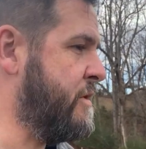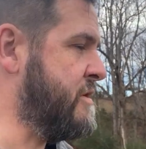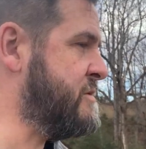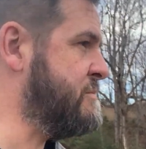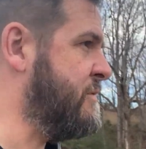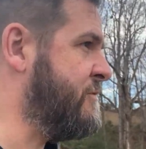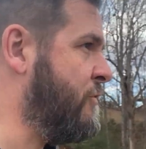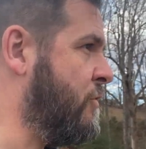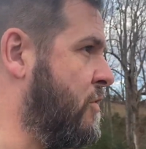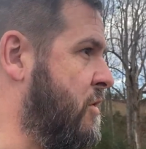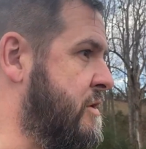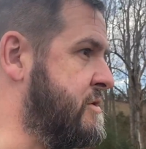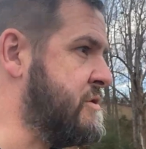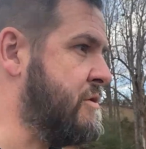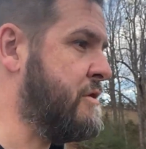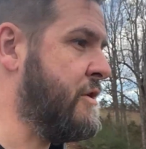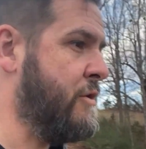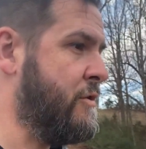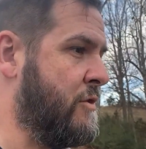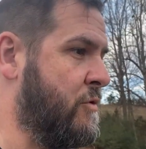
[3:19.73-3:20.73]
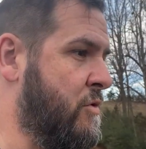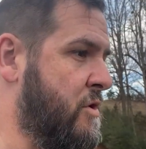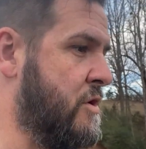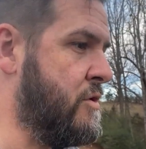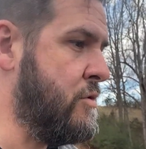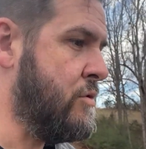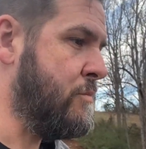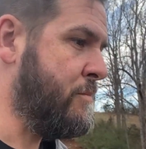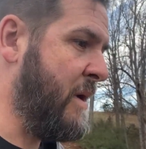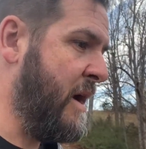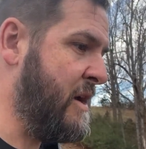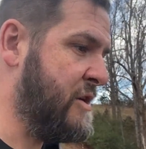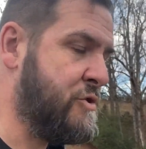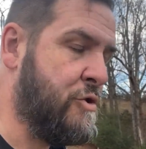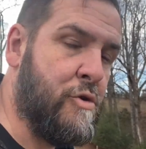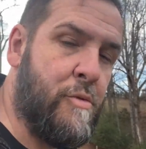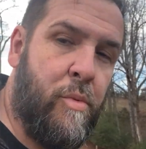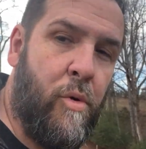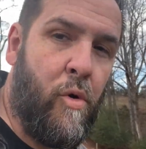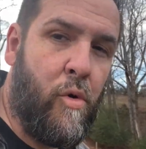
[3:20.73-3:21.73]
us before also know that we do
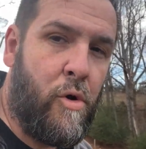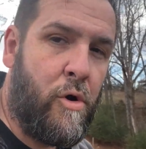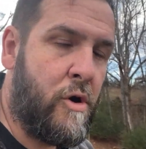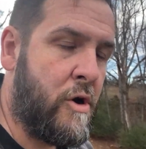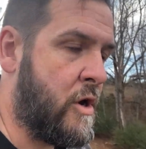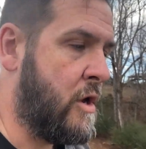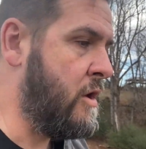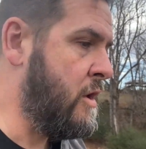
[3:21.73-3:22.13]
pastured pork.